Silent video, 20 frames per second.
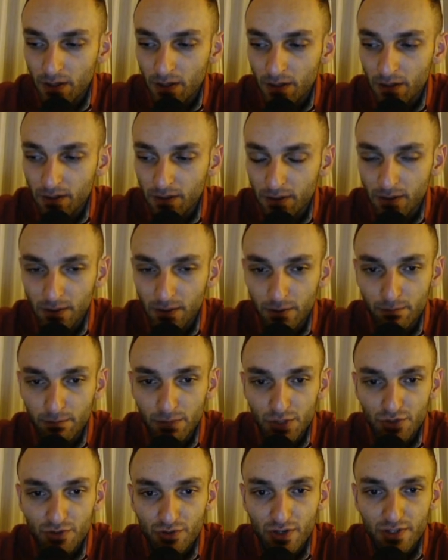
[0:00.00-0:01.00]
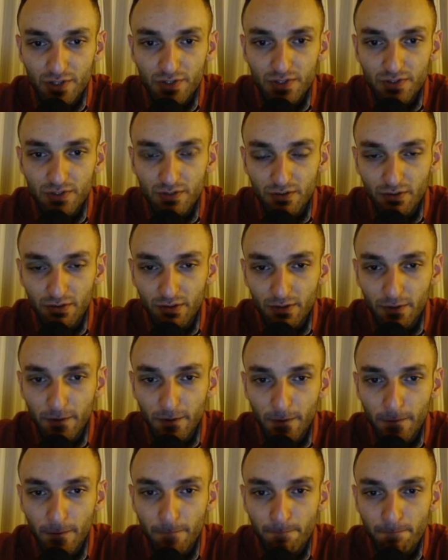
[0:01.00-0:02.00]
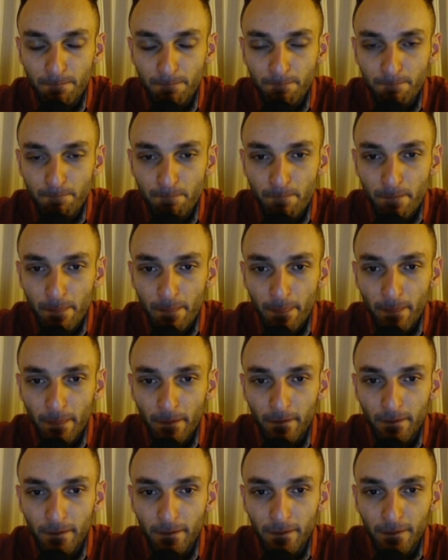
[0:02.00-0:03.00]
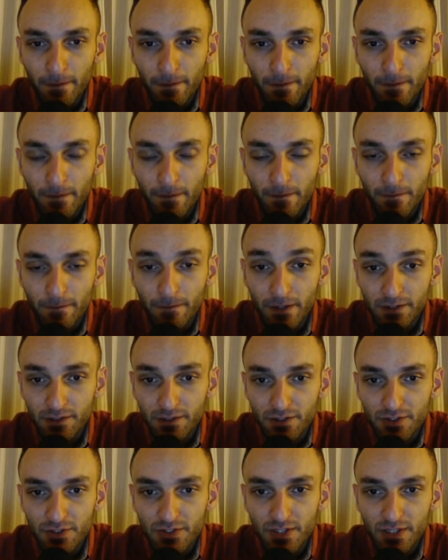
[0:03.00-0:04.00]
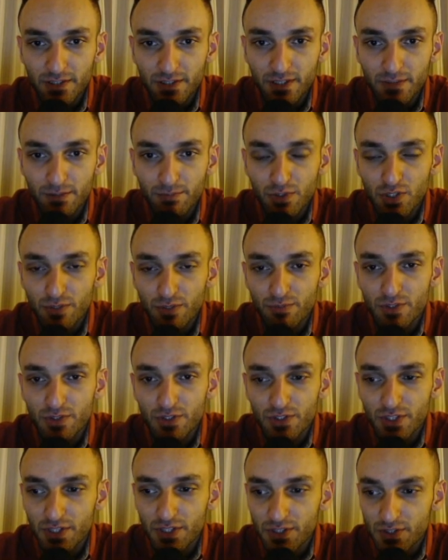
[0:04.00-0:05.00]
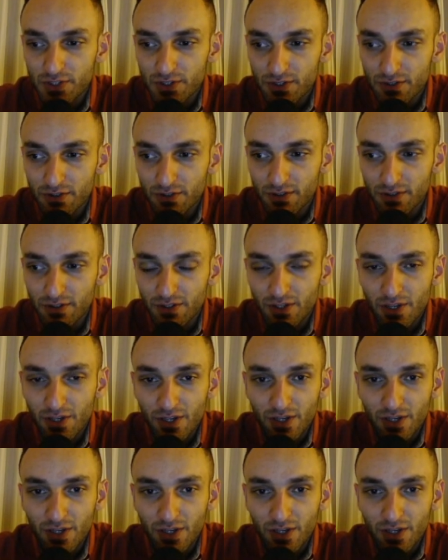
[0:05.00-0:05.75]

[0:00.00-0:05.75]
Mishra's father said that bishop g6